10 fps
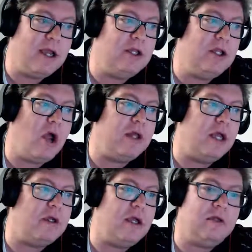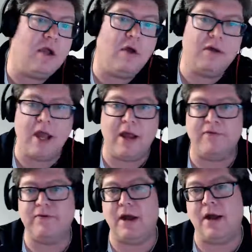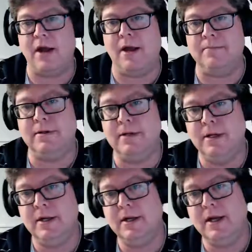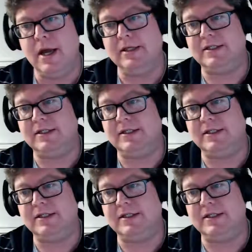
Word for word: no, they, they don't have um, a